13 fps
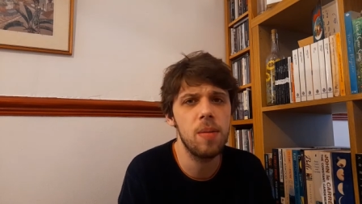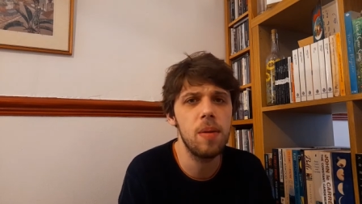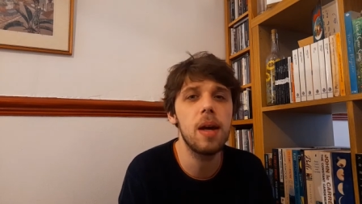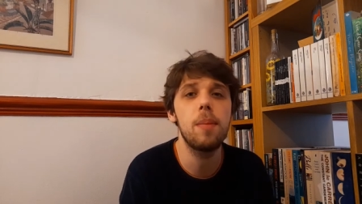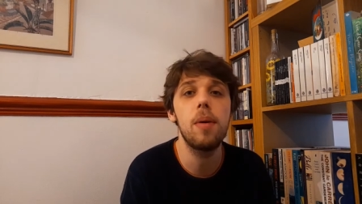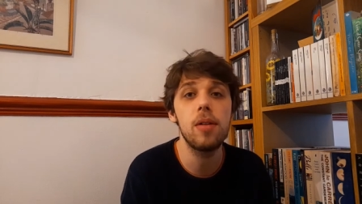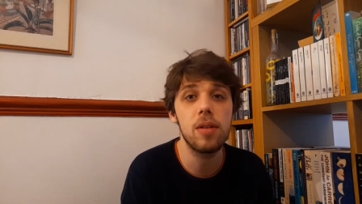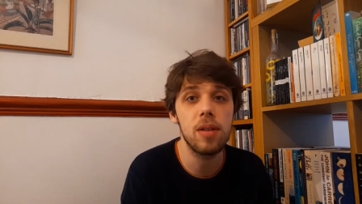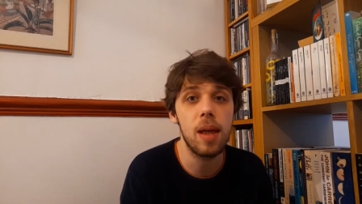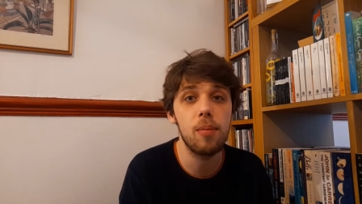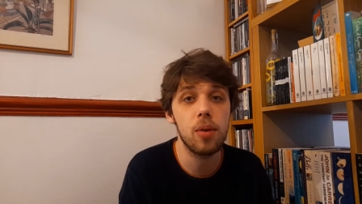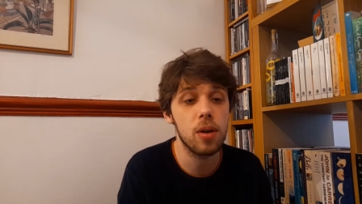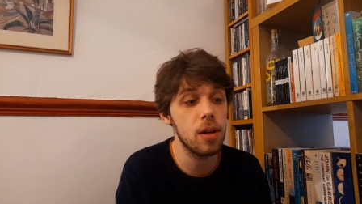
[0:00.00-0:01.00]
Most of
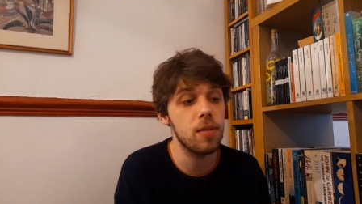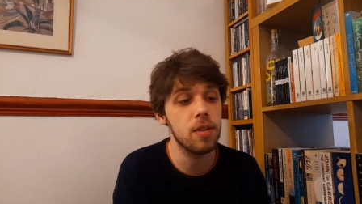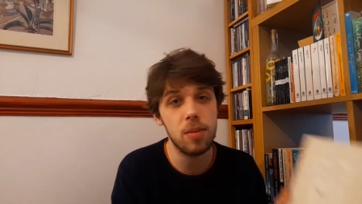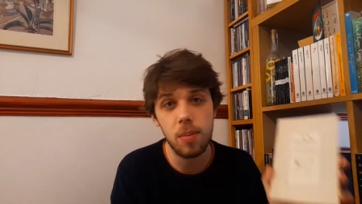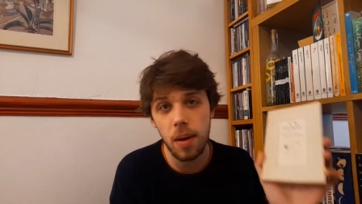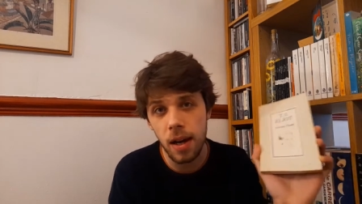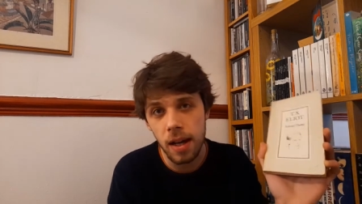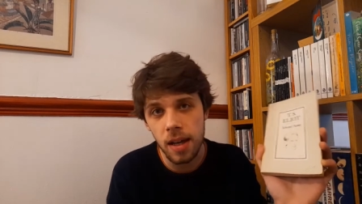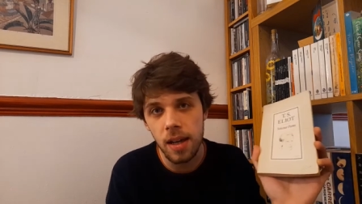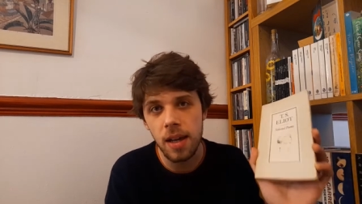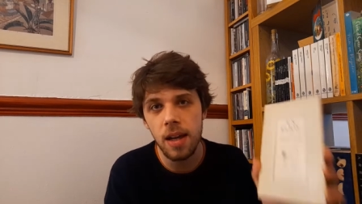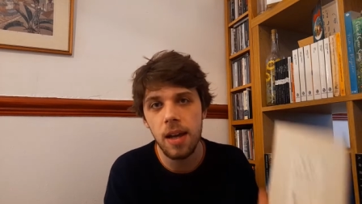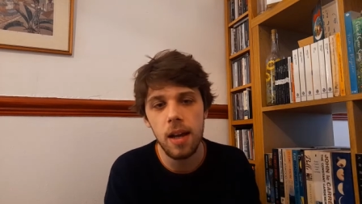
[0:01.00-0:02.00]
them were covered by
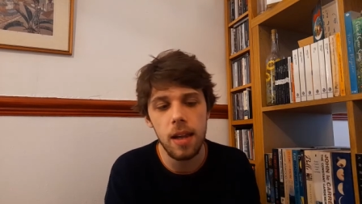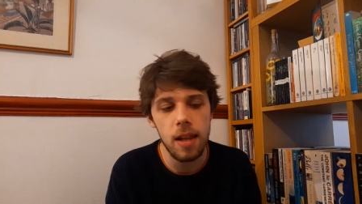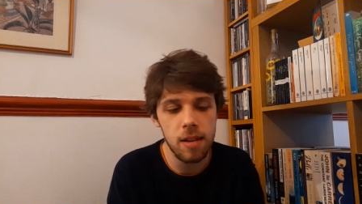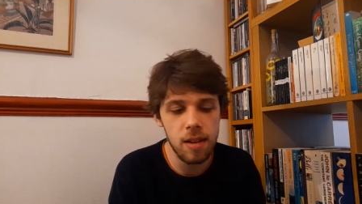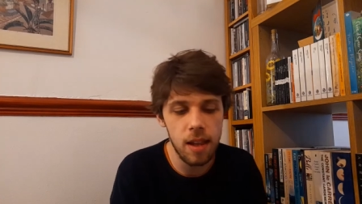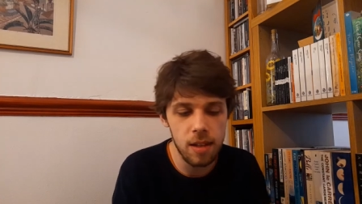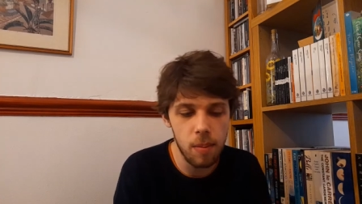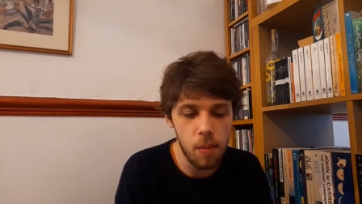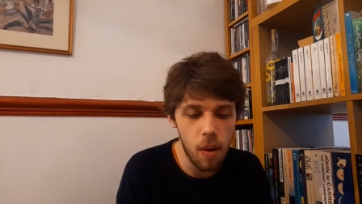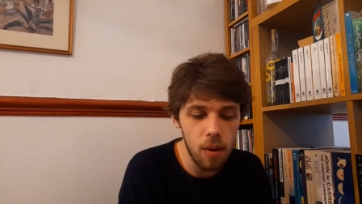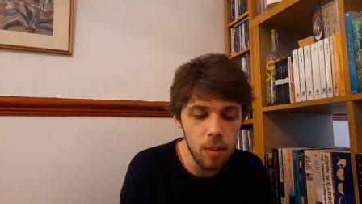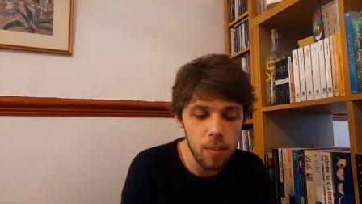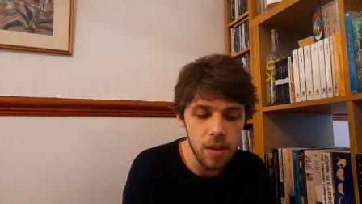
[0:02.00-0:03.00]
the selected
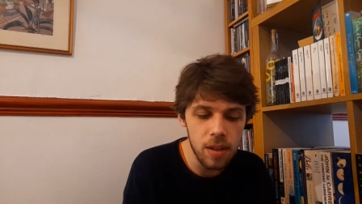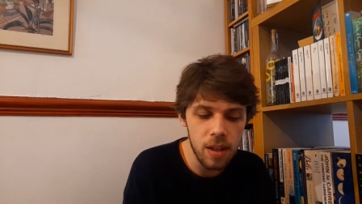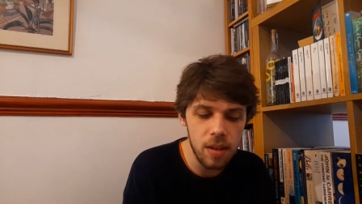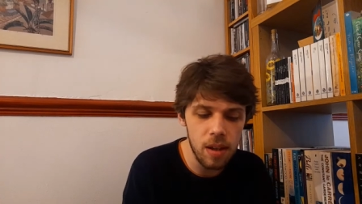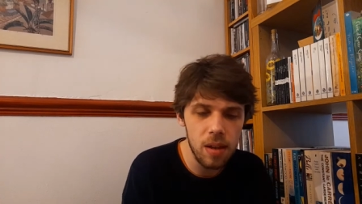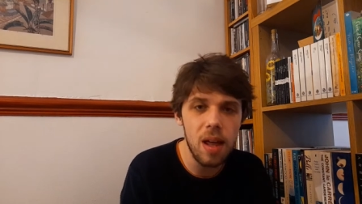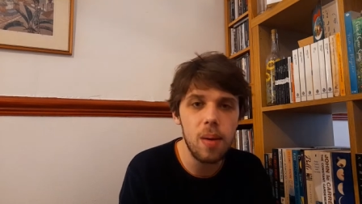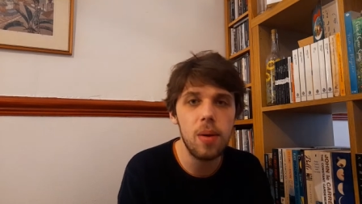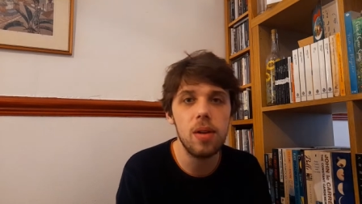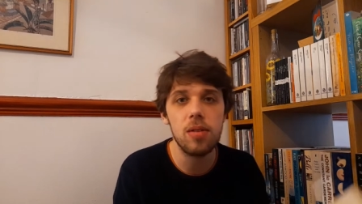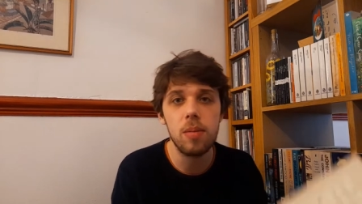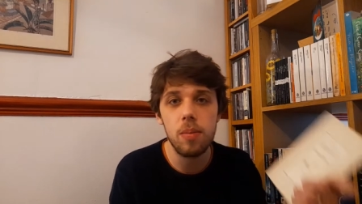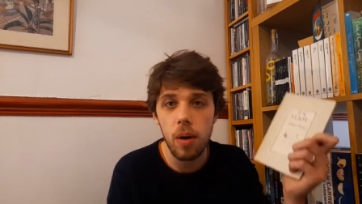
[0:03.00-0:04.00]
poems, and there were
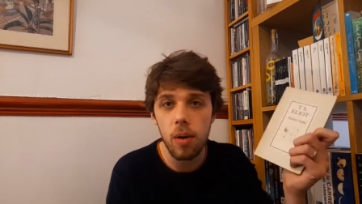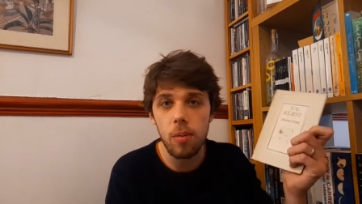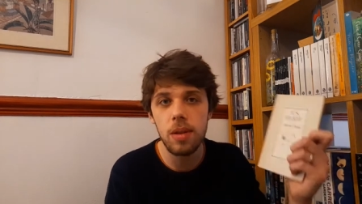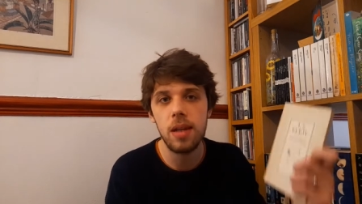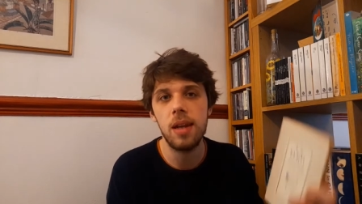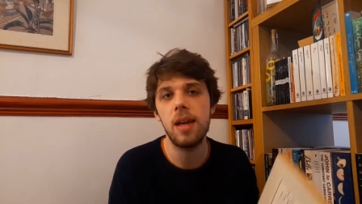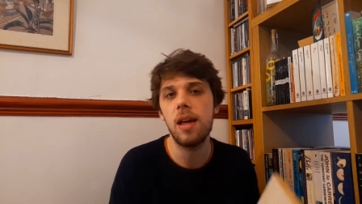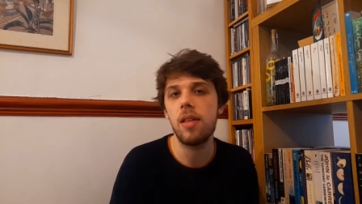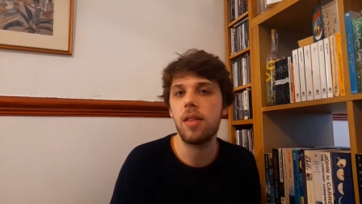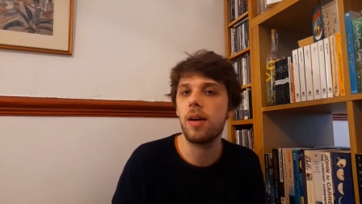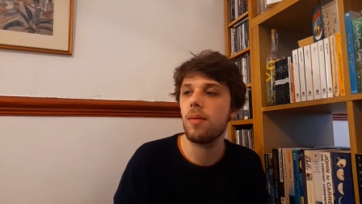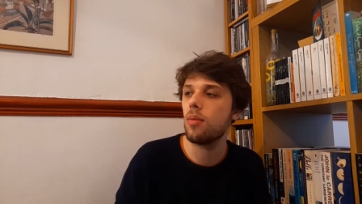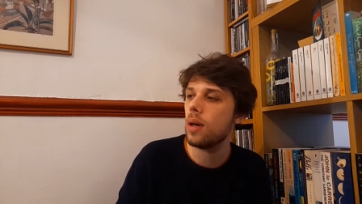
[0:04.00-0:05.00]
some poems in here
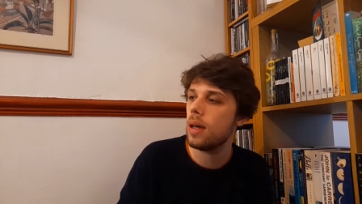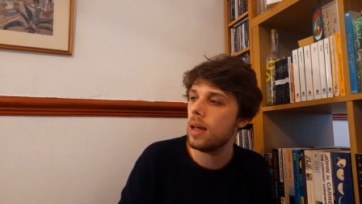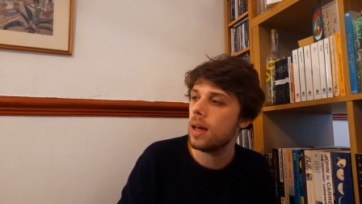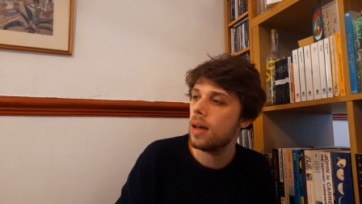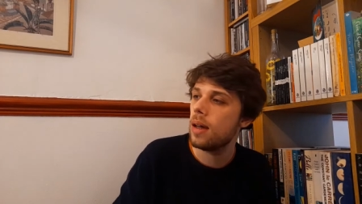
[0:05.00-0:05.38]
that we,